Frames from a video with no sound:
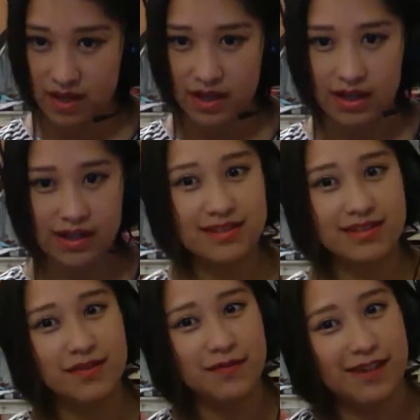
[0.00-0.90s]
it is
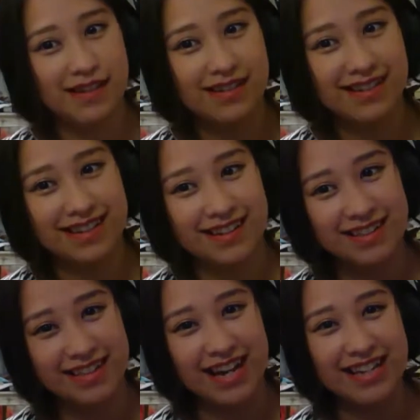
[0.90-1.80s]
different
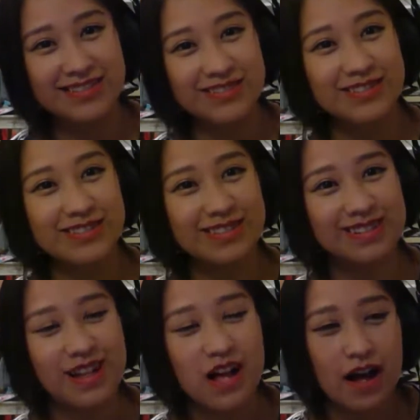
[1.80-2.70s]
than high
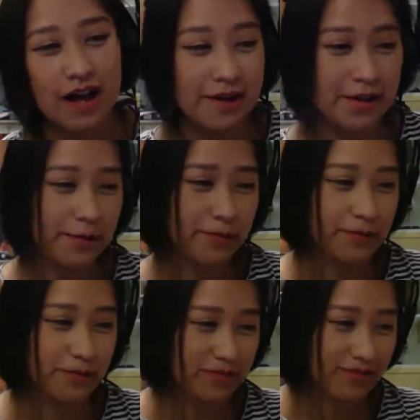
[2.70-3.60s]
school.
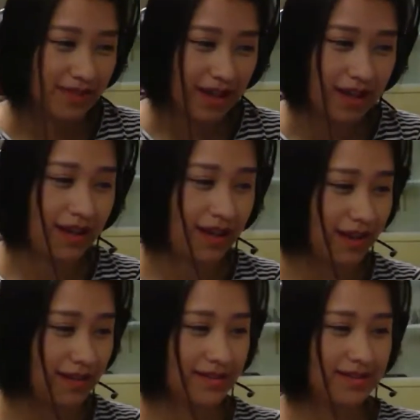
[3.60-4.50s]
Um,
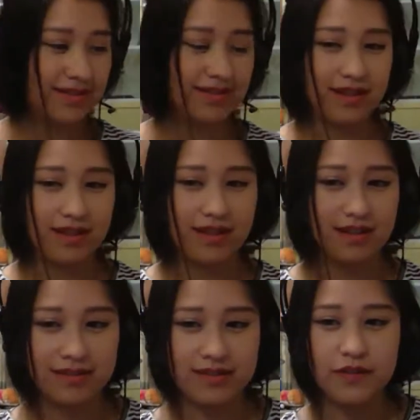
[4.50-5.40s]
it's
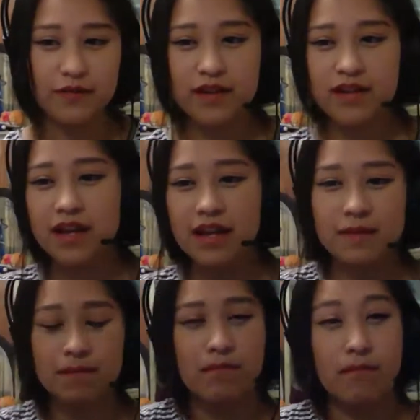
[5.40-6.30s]
different
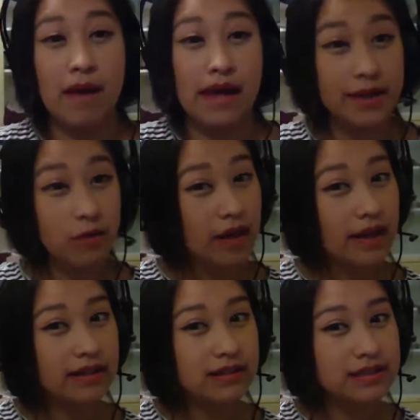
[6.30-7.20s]
in many
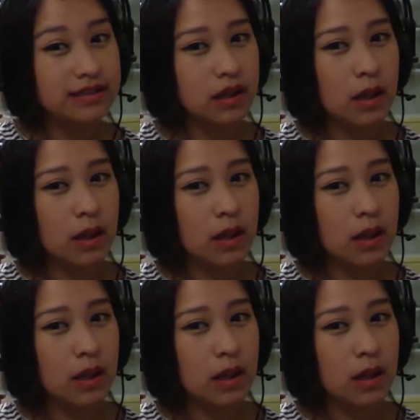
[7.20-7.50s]
ways,